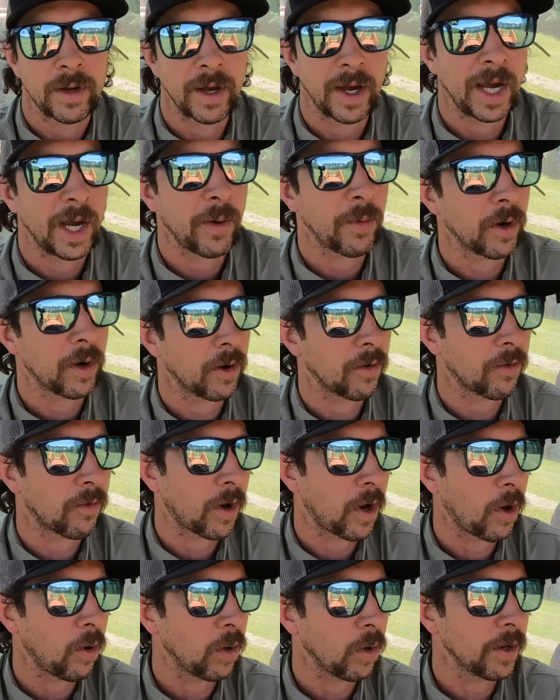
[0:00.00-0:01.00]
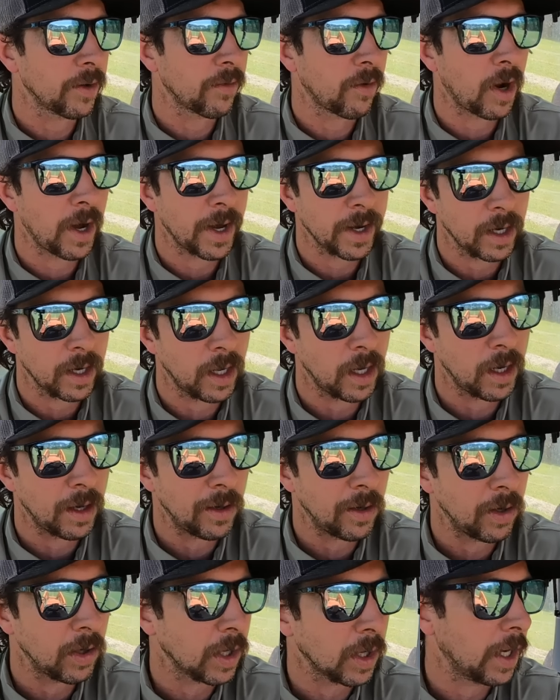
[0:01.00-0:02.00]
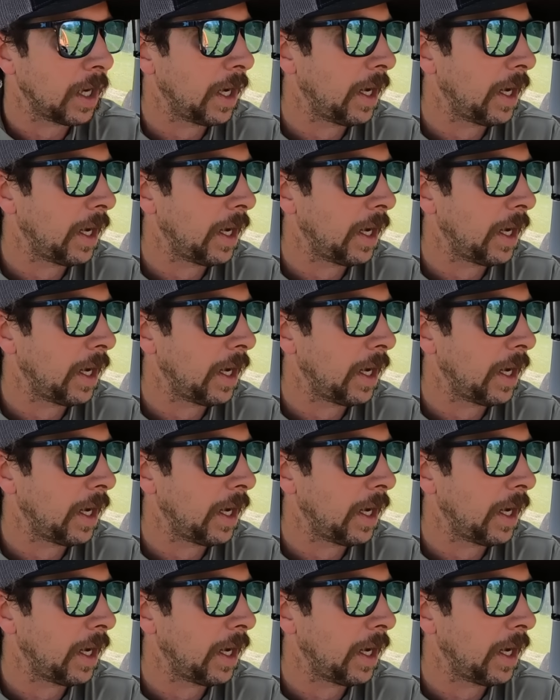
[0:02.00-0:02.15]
Okay, we're rolling right along.